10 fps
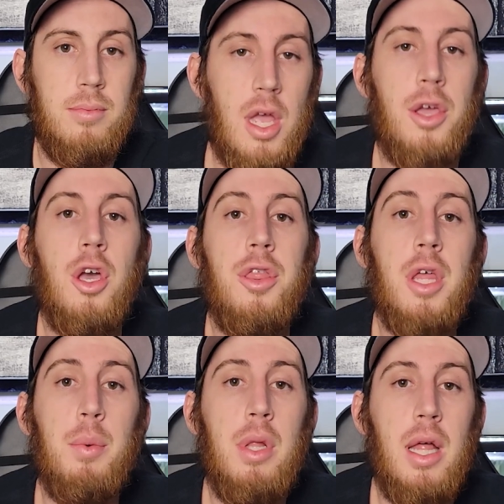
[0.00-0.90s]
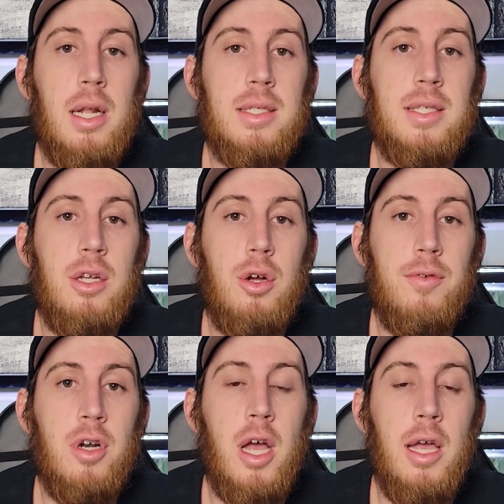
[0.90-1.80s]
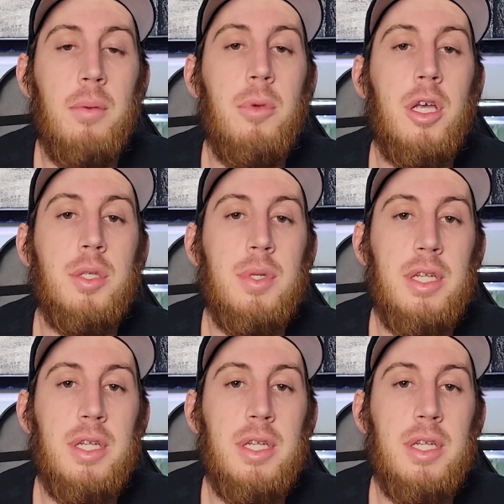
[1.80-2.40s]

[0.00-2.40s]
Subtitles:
And good thing we let it sit overnight, because we